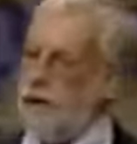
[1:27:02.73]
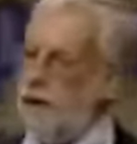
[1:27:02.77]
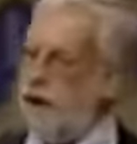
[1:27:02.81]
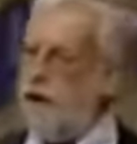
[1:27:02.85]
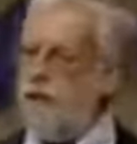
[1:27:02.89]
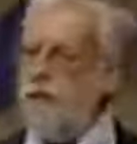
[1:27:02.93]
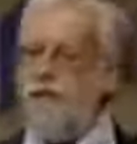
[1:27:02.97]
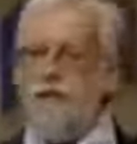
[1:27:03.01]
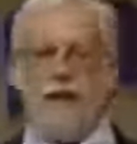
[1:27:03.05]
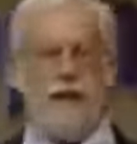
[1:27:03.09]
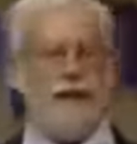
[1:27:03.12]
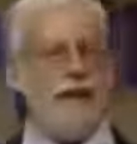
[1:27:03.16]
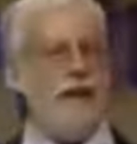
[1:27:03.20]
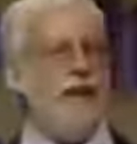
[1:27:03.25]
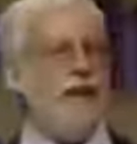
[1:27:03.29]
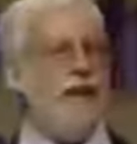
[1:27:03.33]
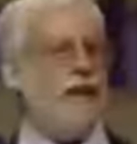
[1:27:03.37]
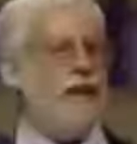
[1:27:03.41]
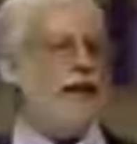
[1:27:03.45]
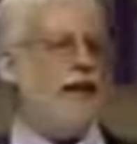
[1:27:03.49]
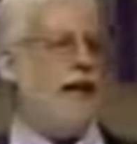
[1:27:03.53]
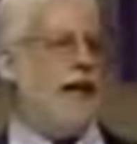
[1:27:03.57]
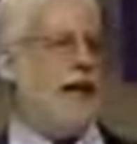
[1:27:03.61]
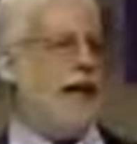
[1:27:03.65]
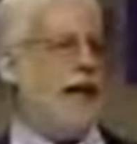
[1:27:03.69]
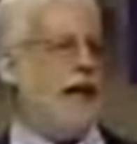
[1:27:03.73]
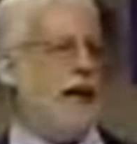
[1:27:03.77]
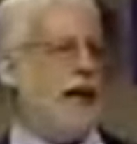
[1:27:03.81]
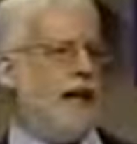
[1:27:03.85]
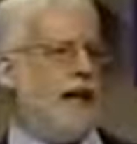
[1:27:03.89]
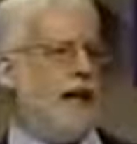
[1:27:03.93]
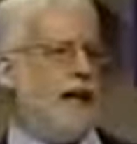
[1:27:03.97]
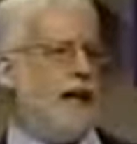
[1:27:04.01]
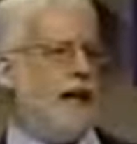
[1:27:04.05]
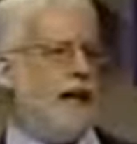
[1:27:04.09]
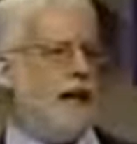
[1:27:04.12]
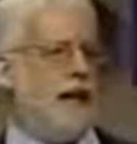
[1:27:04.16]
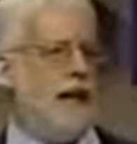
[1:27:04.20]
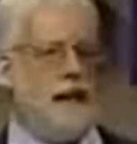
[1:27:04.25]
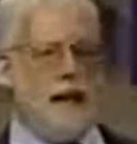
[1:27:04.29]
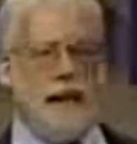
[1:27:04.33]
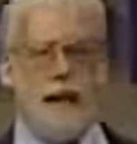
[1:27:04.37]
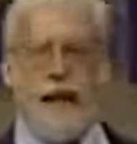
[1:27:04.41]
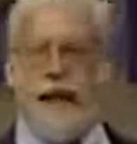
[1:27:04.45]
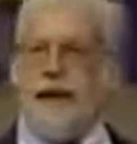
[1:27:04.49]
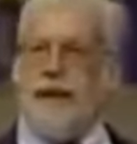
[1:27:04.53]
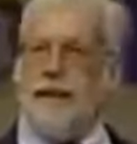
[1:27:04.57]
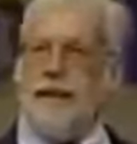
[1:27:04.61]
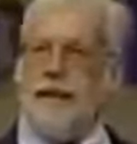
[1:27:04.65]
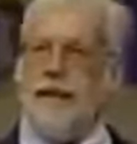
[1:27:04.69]
the Merovingian kings
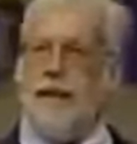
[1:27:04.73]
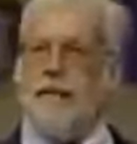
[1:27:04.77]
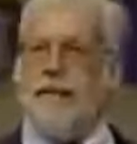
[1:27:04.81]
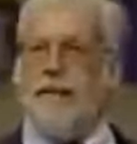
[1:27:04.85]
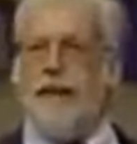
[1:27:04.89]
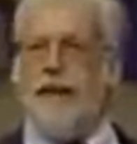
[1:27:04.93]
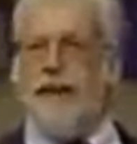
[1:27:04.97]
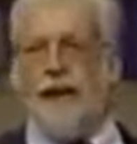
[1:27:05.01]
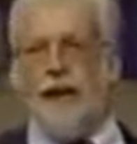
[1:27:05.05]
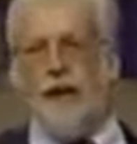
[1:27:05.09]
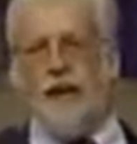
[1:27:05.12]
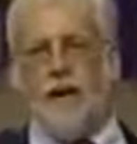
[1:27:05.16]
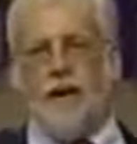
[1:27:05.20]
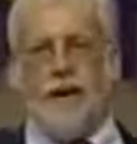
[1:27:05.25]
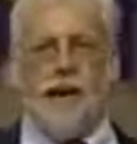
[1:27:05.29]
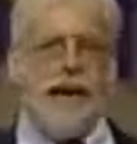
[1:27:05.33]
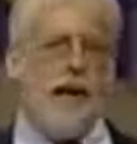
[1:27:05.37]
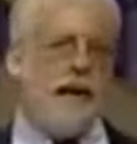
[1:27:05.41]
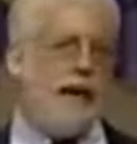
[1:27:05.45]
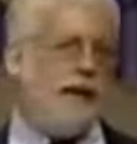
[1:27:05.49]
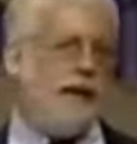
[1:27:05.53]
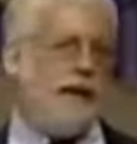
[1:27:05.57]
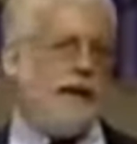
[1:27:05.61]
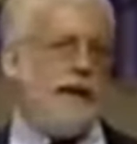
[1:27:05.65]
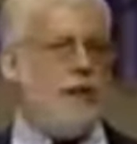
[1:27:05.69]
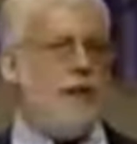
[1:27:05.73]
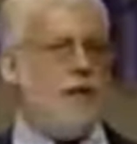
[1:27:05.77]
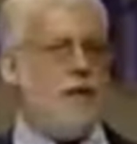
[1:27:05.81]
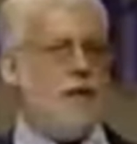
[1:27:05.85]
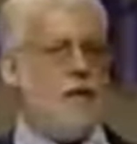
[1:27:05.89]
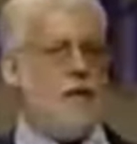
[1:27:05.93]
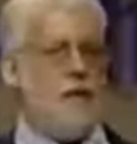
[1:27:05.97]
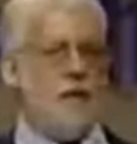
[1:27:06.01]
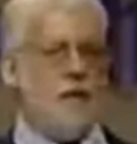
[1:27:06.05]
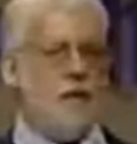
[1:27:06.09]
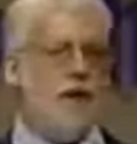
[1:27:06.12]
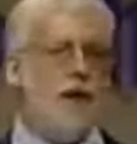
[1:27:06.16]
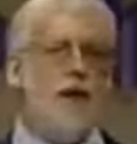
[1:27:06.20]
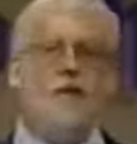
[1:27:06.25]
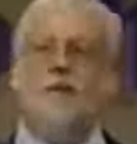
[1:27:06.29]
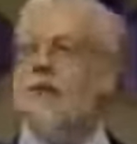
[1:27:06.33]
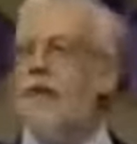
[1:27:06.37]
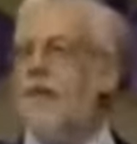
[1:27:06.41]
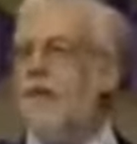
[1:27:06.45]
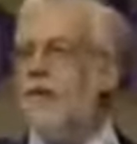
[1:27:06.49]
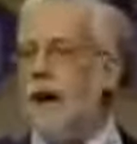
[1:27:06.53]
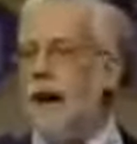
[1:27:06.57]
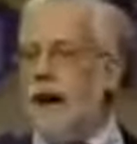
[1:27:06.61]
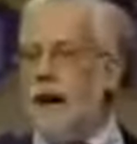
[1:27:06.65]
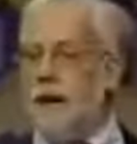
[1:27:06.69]
and some of the other kings down through the
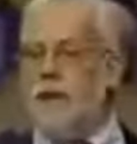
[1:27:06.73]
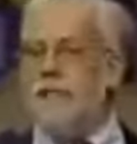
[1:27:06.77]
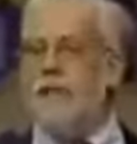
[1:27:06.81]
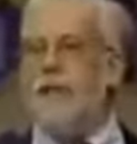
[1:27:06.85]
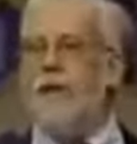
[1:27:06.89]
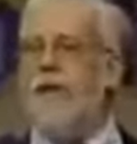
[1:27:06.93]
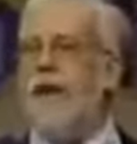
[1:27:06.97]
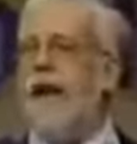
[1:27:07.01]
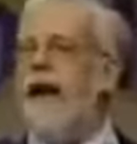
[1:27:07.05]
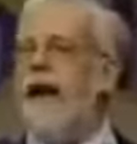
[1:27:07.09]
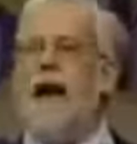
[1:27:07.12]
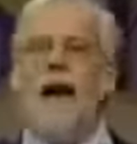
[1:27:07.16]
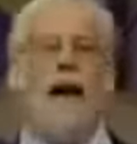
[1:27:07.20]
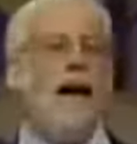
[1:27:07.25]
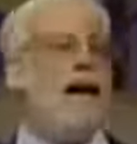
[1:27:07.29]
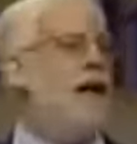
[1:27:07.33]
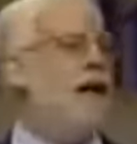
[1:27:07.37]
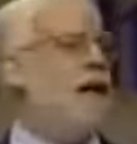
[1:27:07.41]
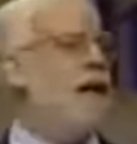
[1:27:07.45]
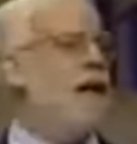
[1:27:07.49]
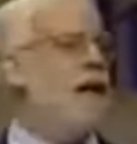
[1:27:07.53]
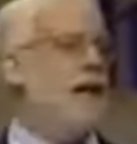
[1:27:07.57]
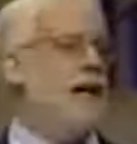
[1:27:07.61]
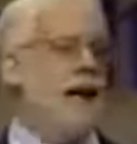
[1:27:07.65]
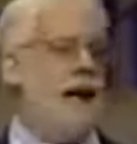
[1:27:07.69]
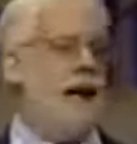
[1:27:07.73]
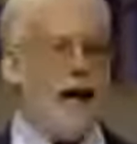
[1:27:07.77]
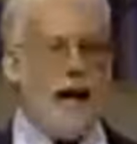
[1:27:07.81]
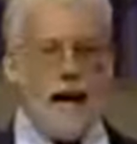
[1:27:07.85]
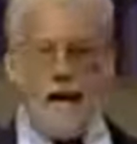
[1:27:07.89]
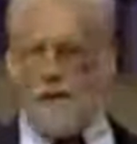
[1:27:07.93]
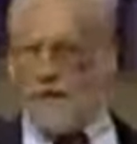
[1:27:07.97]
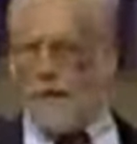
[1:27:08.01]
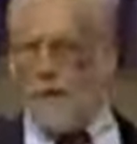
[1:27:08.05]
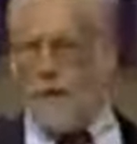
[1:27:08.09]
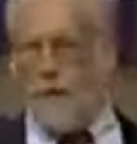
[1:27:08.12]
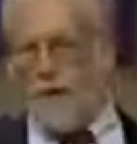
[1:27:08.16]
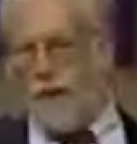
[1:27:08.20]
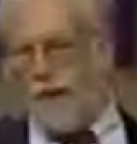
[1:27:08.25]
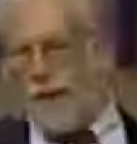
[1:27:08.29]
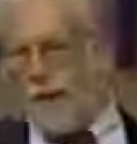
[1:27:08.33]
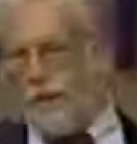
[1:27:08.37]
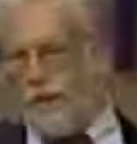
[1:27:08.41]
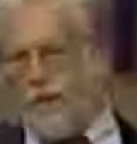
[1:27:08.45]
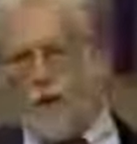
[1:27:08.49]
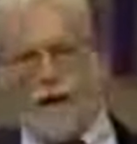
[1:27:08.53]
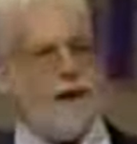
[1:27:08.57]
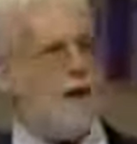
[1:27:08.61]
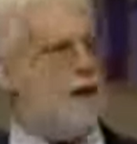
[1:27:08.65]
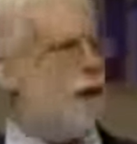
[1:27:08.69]
century, right up today, and of course
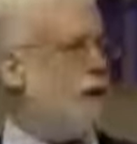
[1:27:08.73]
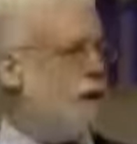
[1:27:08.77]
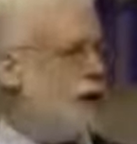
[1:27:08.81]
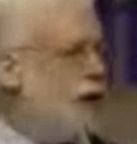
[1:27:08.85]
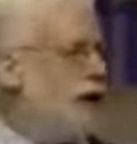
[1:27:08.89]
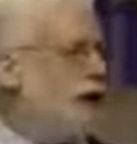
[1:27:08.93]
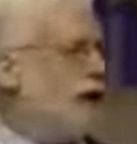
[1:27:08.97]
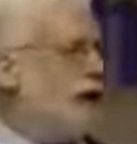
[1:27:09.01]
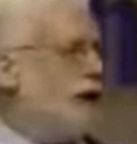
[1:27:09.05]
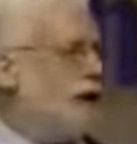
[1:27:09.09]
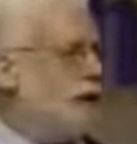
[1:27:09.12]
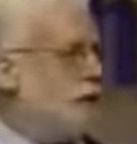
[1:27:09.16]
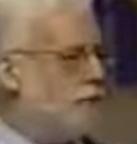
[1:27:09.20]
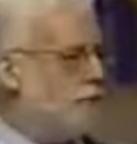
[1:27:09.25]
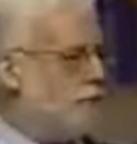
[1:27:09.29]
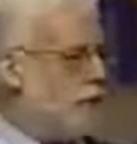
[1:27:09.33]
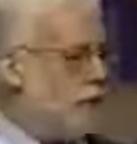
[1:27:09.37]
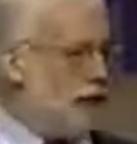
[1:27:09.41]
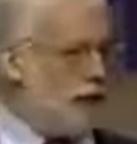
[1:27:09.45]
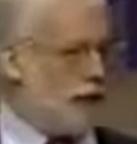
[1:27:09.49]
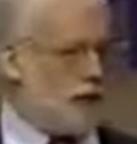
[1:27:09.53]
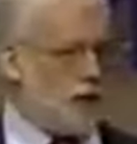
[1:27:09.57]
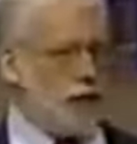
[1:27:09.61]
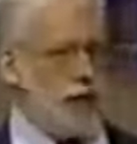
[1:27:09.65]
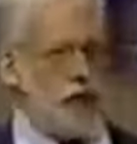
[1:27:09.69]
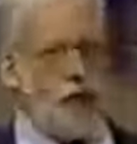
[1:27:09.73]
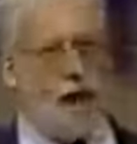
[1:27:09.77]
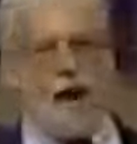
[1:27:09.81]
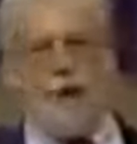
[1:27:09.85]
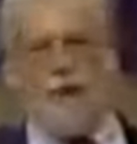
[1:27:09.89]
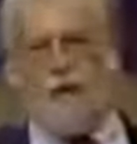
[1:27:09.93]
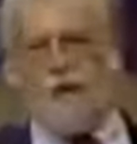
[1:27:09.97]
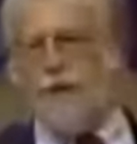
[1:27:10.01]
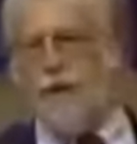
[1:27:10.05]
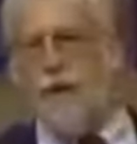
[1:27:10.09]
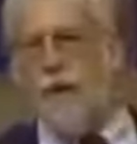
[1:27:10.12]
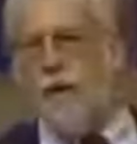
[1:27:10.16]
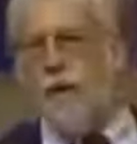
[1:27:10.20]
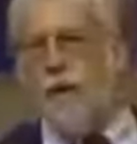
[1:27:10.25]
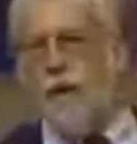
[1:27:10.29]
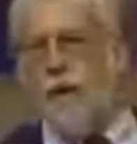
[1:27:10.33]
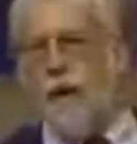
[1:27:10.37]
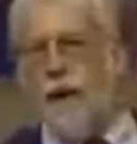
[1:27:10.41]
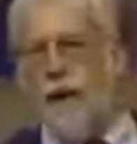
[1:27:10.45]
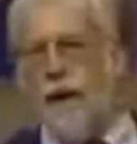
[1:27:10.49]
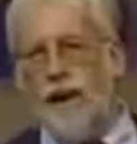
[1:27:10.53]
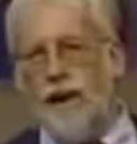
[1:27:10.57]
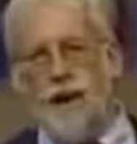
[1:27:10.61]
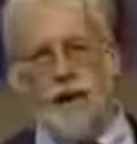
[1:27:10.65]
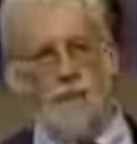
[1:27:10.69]
you may know this, that Prince Charles and
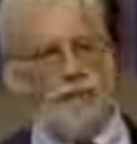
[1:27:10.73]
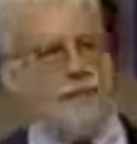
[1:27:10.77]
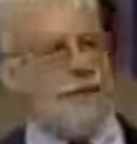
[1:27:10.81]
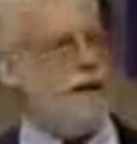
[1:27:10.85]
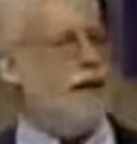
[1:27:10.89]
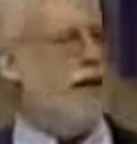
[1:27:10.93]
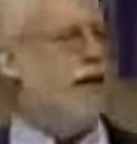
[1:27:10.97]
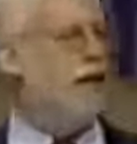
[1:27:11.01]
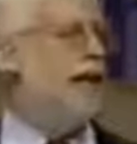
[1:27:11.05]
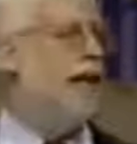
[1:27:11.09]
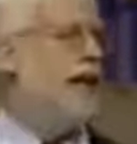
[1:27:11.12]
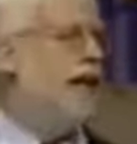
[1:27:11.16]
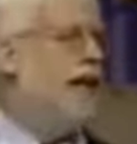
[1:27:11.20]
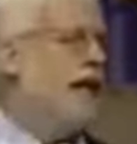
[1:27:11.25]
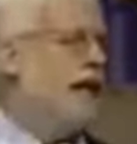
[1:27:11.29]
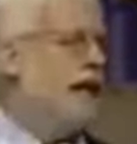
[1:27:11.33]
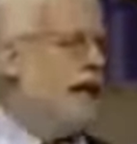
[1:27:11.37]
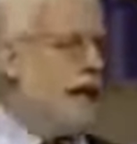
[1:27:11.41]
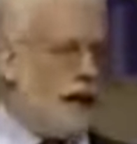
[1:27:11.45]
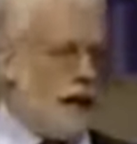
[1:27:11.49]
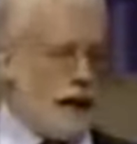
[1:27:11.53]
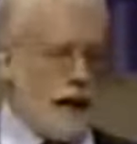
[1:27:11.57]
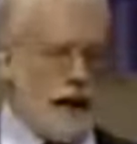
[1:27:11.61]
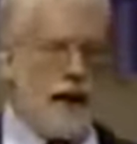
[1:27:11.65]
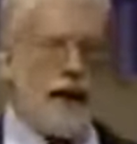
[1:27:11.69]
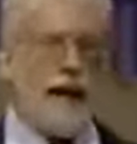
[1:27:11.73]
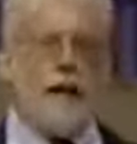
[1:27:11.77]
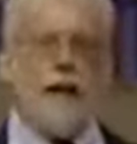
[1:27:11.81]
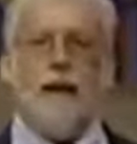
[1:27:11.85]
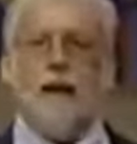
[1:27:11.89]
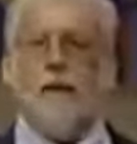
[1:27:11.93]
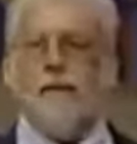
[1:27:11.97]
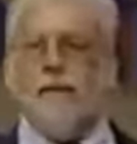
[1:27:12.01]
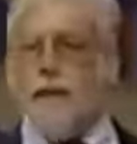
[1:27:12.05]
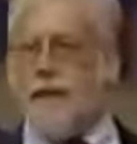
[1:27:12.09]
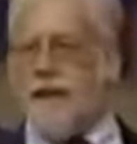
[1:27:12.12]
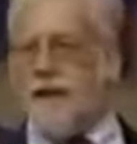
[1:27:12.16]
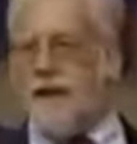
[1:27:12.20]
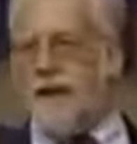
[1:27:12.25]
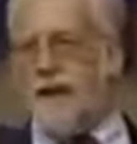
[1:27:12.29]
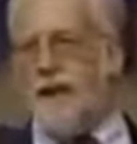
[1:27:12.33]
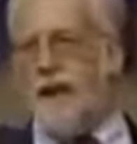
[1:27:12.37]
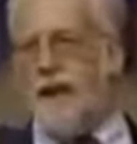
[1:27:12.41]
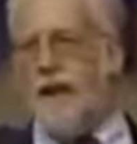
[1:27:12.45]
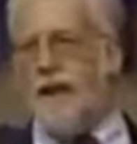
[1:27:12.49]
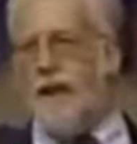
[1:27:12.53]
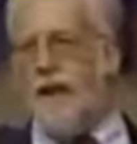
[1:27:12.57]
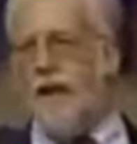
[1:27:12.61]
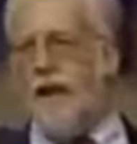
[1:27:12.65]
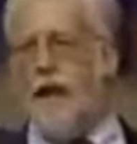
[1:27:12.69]
Queen Elizabeth claim to be
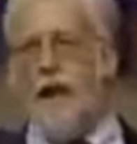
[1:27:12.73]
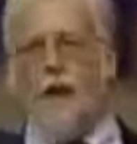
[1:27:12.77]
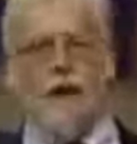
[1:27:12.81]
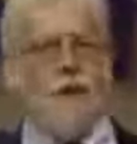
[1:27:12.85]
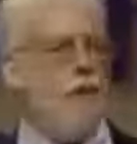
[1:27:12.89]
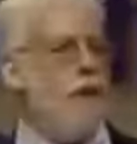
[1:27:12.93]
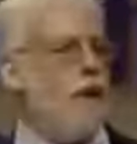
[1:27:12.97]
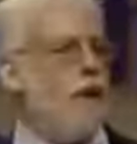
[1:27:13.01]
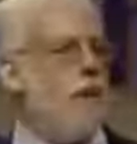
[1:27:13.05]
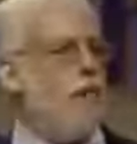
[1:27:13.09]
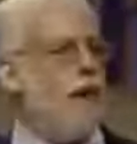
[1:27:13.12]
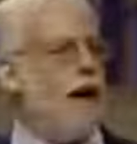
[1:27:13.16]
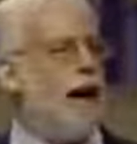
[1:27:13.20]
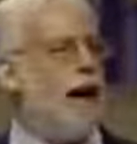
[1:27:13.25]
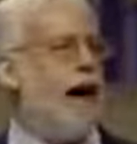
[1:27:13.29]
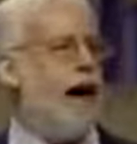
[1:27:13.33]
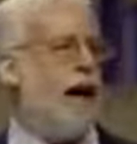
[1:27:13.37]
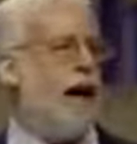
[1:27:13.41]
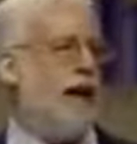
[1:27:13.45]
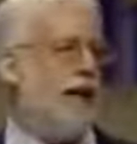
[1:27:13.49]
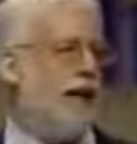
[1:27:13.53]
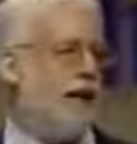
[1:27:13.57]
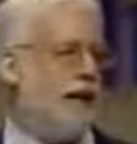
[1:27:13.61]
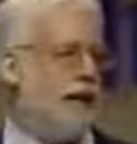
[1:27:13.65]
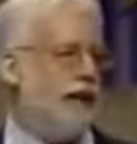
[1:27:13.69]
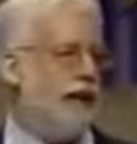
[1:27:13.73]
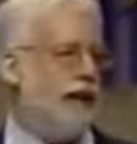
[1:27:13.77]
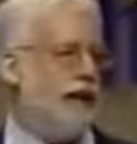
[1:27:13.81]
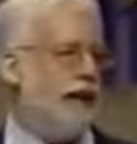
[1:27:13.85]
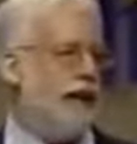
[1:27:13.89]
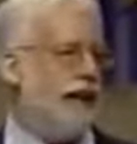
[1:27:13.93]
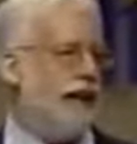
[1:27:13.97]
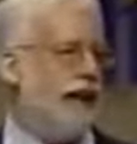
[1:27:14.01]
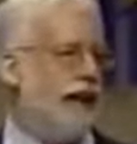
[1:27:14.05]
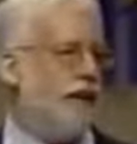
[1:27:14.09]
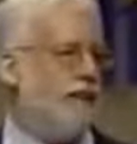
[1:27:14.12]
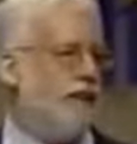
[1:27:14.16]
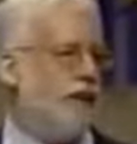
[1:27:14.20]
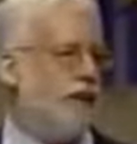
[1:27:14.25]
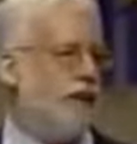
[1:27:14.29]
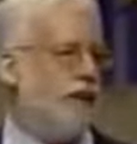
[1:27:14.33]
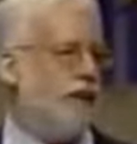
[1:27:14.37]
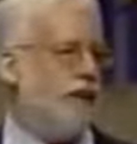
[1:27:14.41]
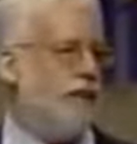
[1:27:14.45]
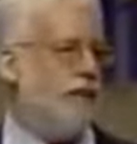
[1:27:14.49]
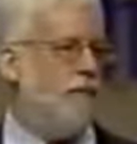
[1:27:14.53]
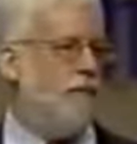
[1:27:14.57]
descended all the way back to King David.